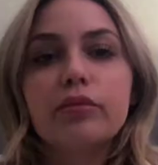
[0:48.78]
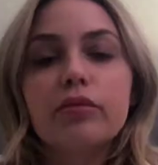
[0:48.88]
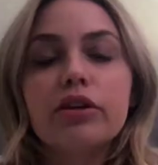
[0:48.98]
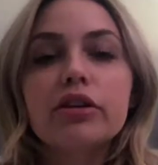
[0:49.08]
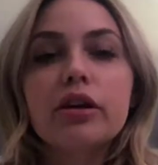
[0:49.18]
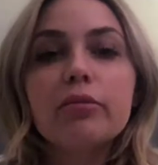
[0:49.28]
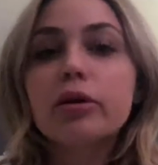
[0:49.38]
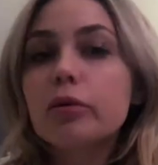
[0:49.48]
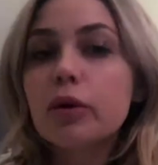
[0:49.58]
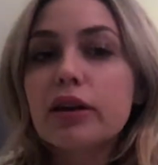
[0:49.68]
The number
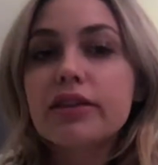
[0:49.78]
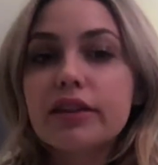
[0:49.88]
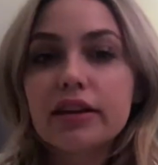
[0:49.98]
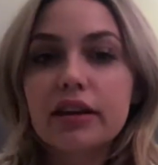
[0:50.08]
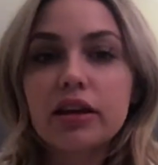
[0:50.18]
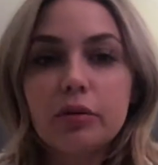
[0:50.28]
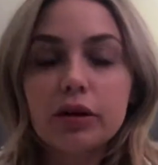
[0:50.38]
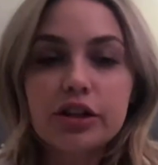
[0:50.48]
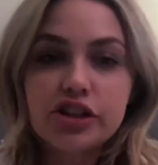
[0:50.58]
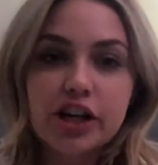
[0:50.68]
one thing that you
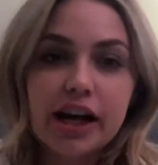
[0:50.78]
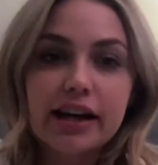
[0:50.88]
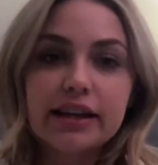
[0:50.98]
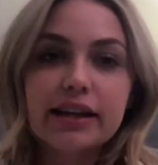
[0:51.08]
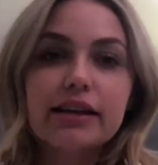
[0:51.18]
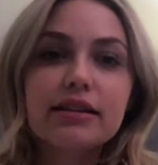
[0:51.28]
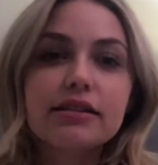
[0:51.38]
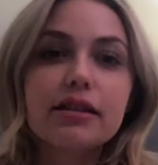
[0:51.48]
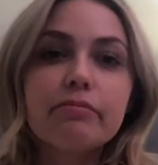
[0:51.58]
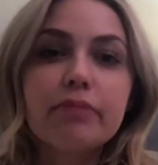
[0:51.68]
want to check
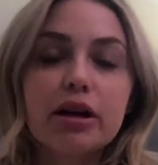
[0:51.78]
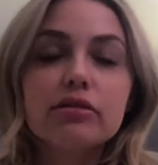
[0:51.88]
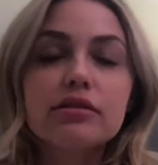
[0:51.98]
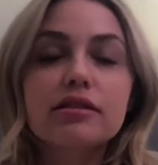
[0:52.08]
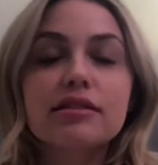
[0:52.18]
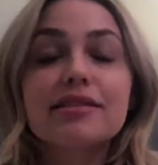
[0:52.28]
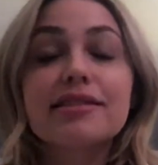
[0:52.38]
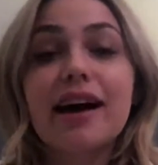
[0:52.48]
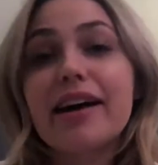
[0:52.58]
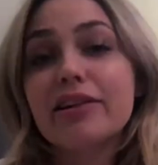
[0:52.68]
is the belt's
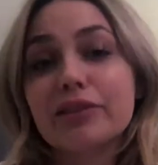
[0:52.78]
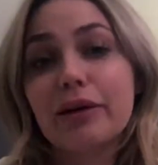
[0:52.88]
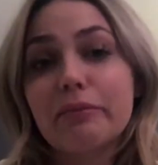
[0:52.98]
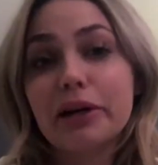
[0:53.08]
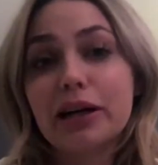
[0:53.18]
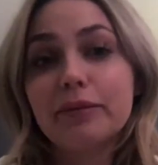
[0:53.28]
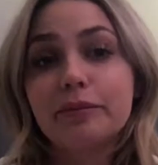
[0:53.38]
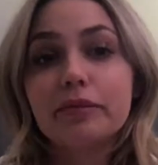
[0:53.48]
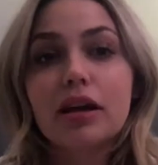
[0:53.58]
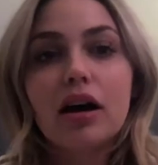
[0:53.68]
style number.
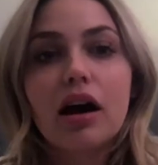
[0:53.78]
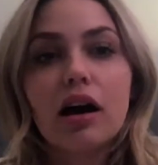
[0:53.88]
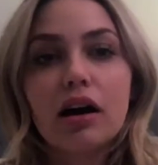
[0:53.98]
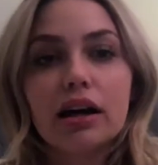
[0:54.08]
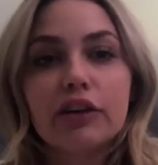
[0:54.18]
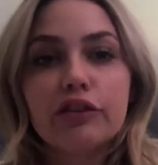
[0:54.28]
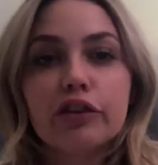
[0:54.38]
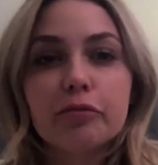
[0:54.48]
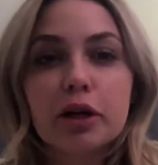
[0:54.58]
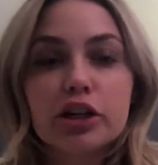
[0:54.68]
If
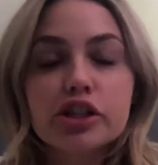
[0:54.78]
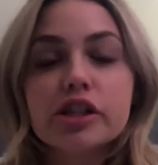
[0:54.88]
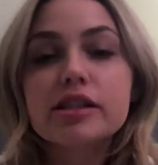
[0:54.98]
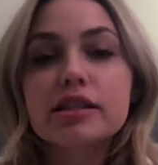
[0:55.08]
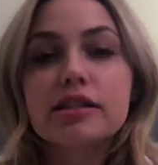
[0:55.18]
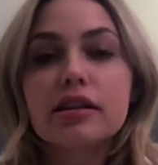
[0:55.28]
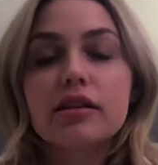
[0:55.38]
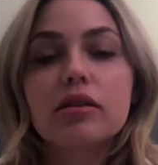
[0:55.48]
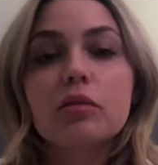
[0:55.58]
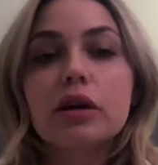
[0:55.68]
you've purchased
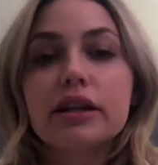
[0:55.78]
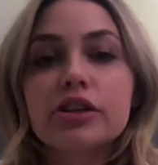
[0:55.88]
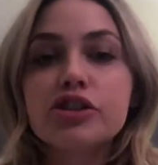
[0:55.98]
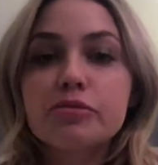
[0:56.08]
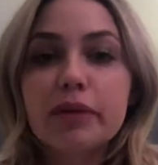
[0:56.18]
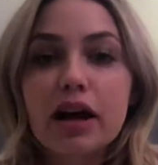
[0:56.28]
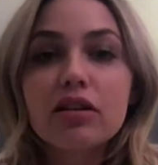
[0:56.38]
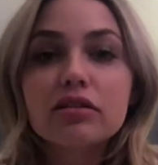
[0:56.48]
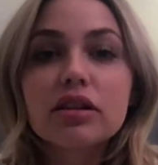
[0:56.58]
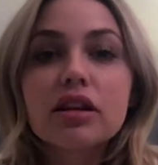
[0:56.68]
the 1-inch
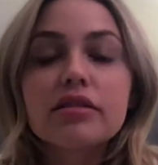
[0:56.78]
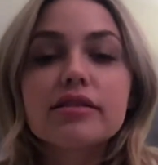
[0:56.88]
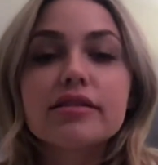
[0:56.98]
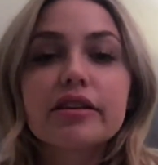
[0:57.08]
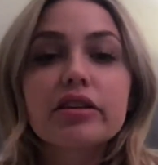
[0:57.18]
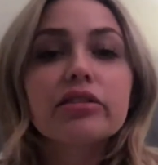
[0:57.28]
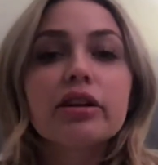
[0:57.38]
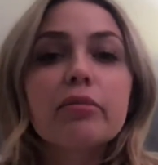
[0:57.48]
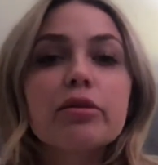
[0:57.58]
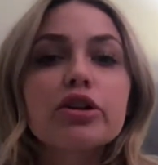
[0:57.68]
belt, the serial
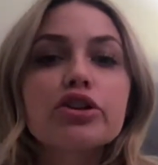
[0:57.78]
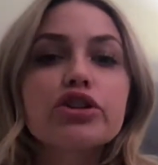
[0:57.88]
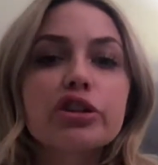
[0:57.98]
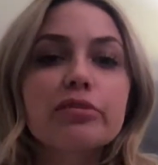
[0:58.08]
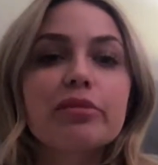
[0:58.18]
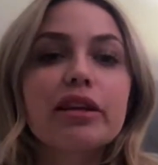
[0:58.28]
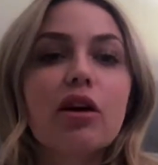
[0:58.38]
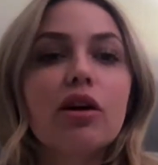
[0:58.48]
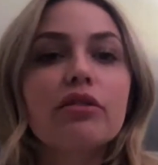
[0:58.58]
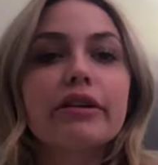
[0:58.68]
number should be
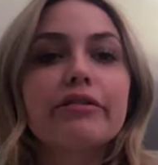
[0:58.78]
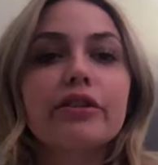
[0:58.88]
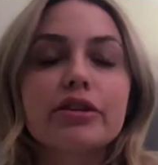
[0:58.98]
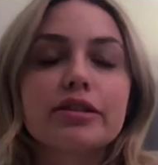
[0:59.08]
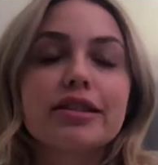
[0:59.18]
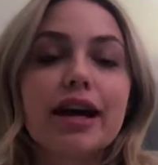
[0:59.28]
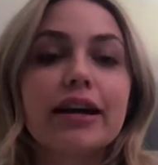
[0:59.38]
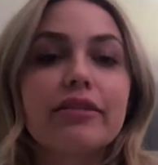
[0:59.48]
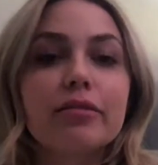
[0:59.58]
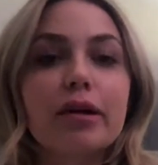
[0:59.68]
on the reverse
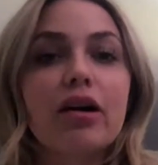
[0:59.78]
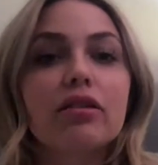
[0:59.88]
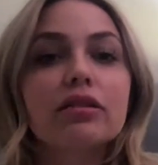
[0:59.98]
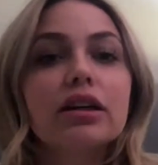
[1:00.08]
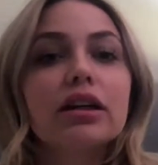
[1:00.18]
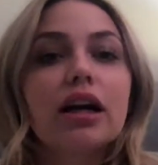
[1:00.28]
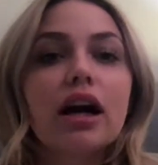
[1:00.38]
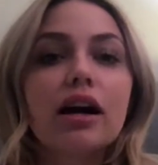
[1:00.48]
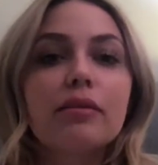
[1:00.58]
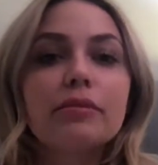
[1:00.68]
side of the belt
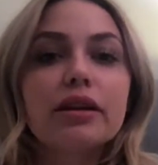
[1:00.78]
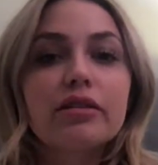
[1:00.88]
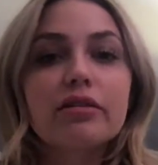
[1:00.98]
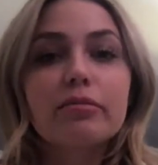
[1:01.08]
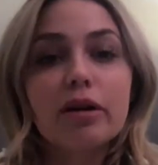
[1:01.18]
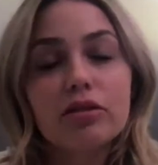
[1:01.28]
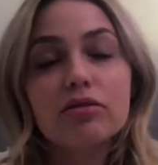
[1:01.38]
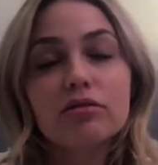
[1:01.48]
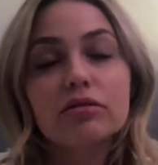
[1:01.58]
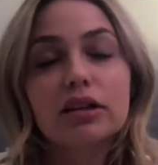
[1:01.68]
near the
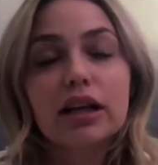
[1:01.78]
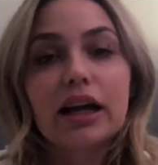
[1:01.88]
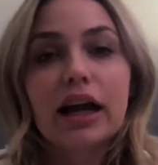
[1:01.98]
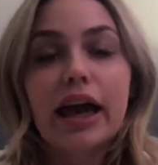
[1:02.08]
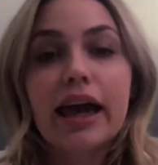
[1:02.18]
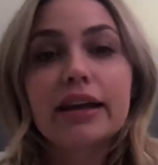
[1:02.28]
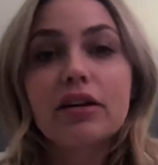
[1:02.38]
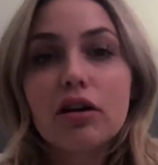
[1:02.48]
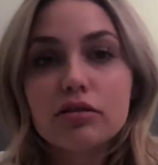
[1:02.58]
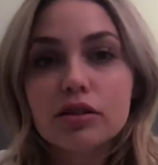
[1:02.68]
buckle. And
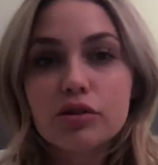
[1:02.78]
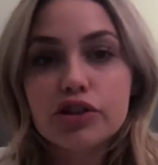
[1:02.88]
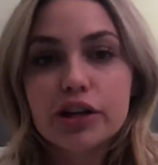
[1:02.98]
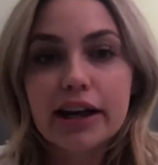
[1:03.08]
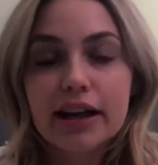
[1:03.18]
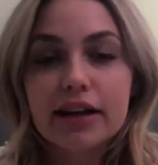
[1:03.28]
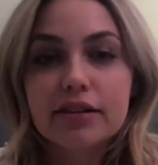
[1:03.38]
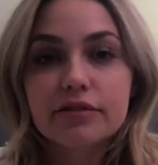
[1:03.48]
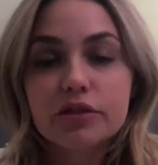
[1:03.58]
it also should have